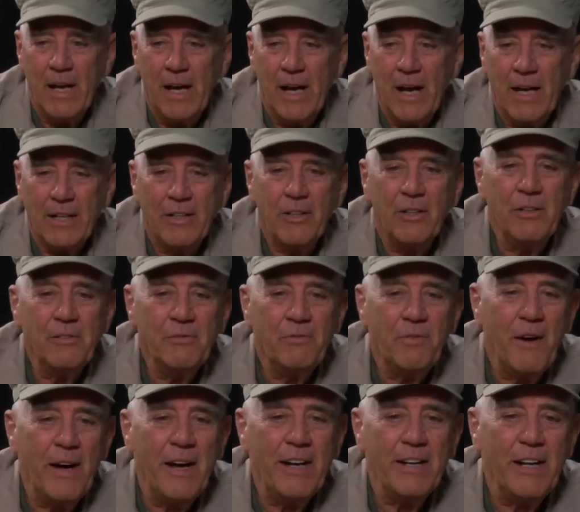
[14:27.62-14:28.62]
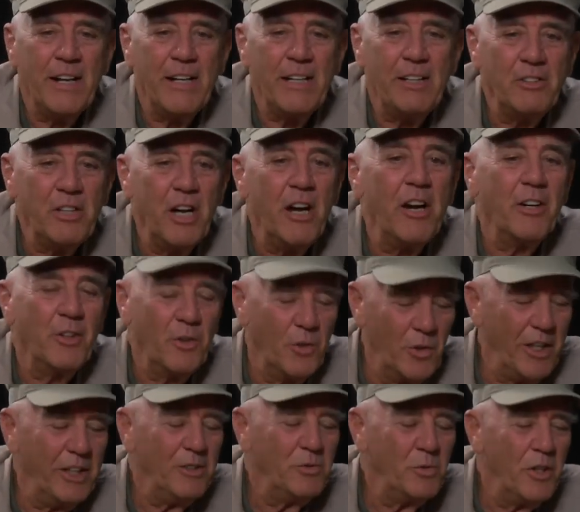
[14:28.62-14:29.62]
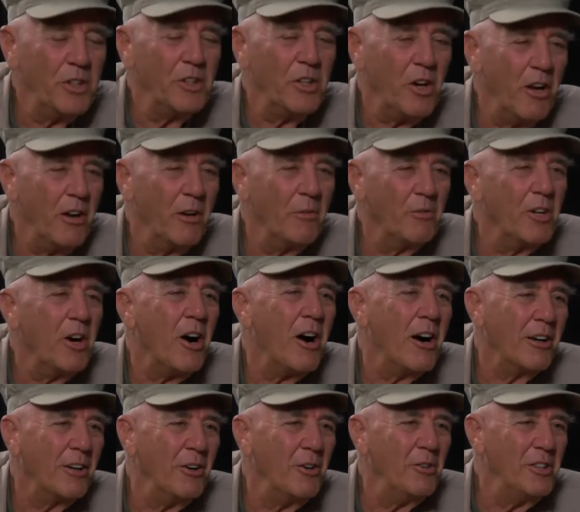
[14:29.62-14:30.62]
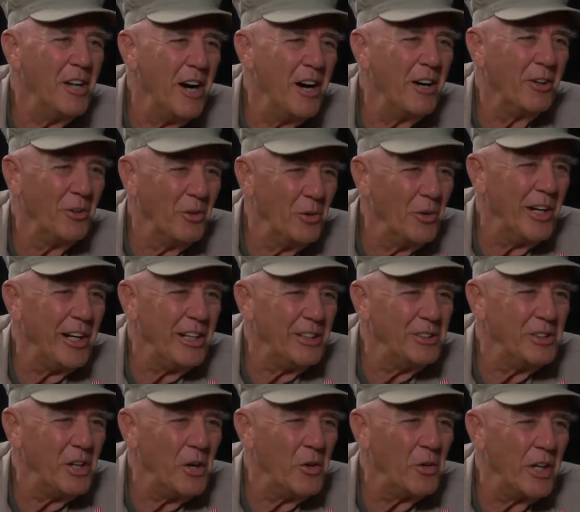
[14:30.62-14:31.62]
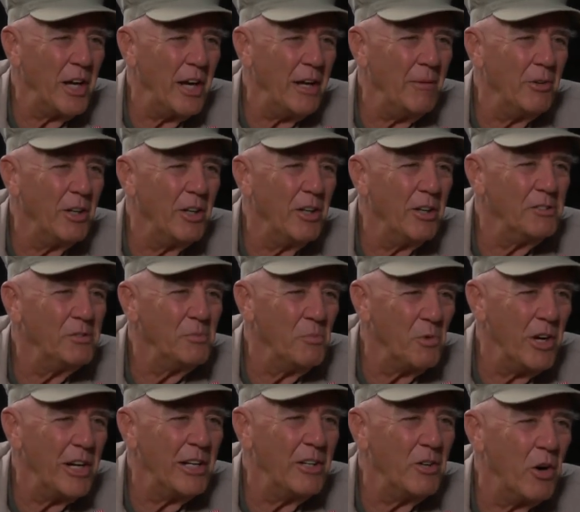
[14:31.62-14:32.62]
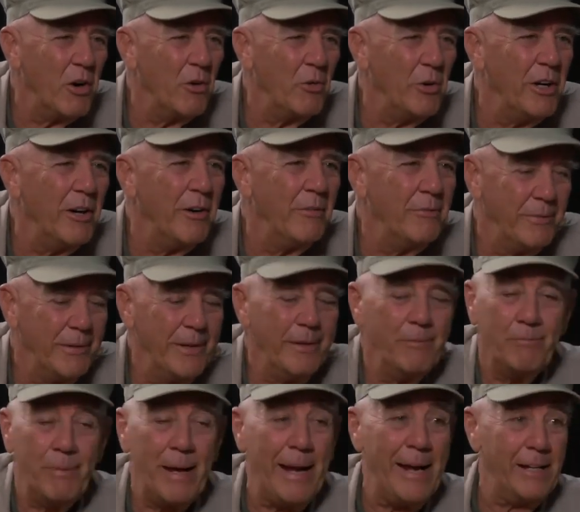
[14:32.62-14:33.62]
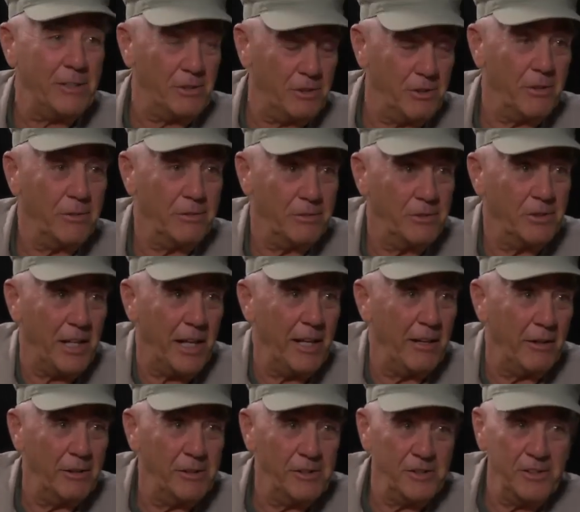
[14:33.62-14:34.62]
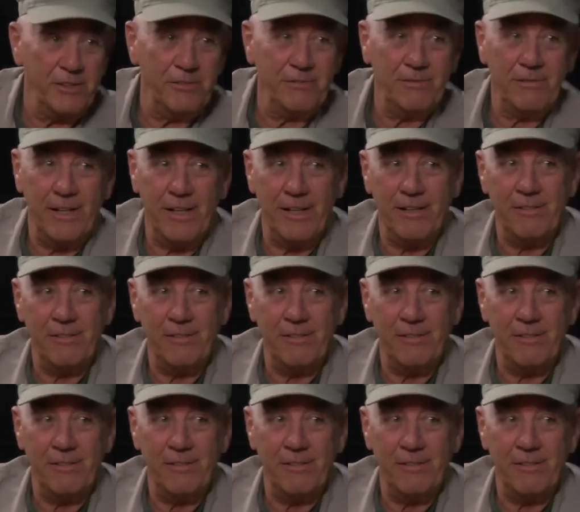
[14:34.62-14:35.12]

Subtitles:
I couldn't find any dungarees. We'll call them cargo dungarees, okay? Because Marine Corps, we don't pants, or sailors and